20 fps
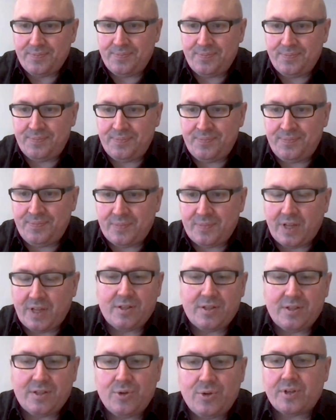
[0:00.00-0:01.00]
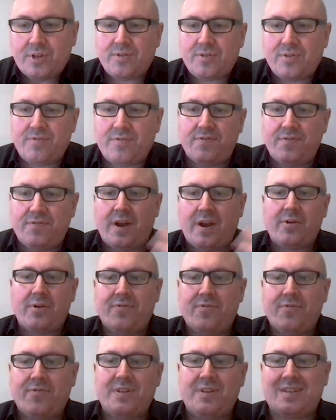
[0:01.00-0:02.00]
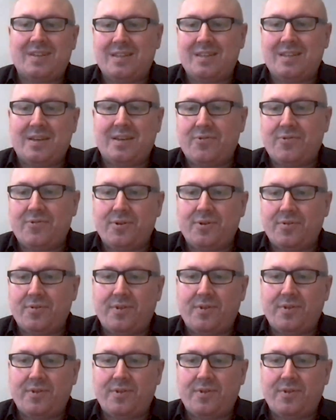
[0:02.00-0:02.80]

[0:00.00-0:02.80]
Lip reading: And the two things are very physically different